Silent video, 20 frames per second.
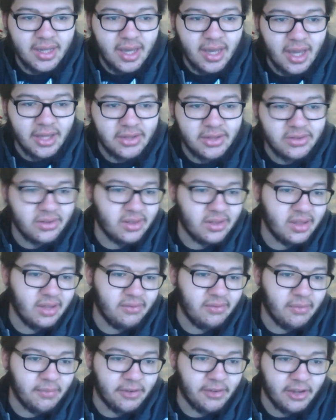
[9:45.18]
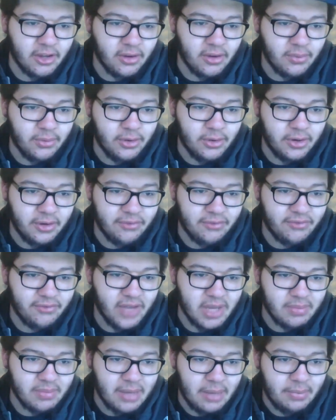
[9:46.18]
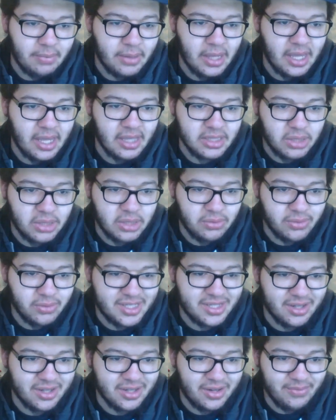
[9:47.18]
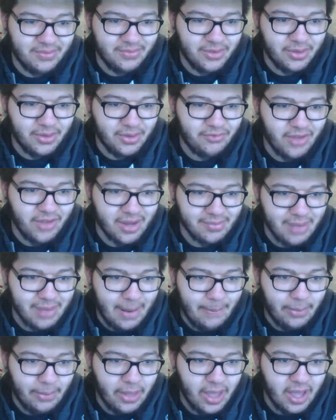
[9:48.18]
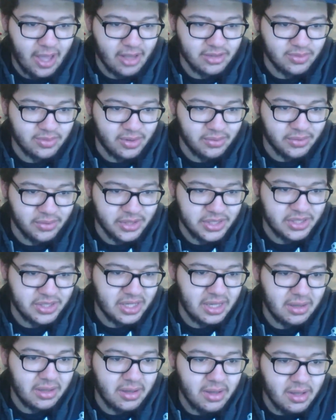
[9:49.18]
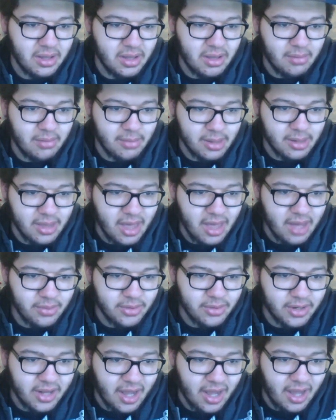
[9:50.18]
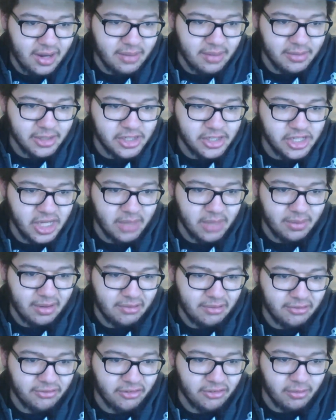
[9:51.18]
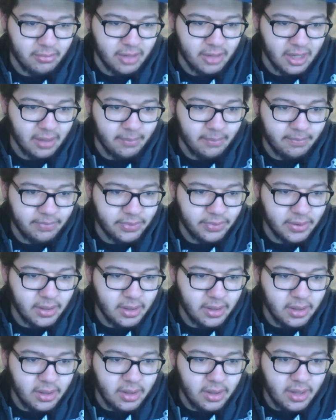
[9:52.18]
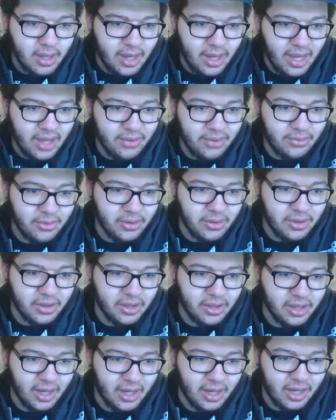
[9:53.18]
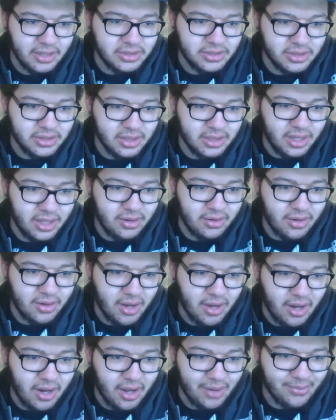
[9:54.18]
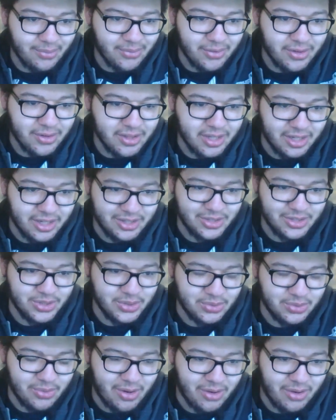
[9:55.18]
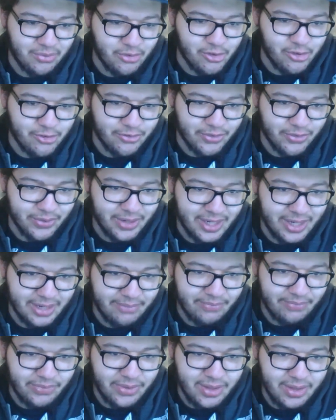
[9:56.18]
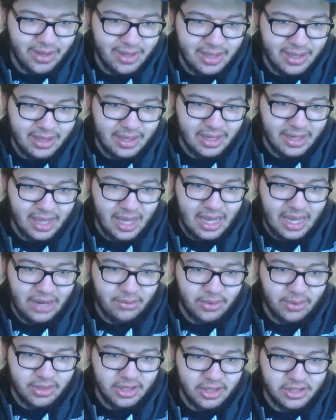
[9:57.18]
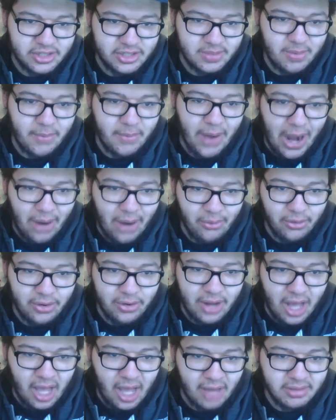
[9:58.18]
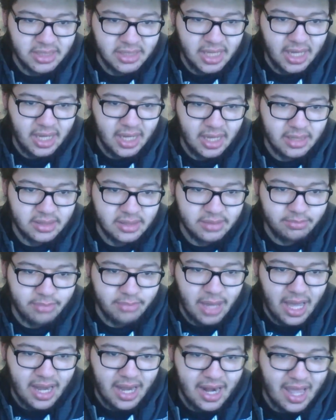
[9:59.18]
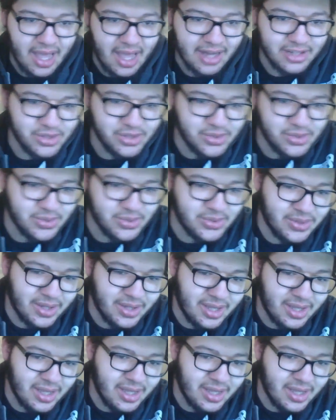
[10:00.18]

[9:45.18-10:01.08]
I could leave him here wouldn't affect my plans on whiskey. Uh, wouldn't affect my plans on whiskey, but that would kind of be cheap even for me. And really, I d and and I really do want Wolverine, the guy with the superpower knives hand and bad attitude.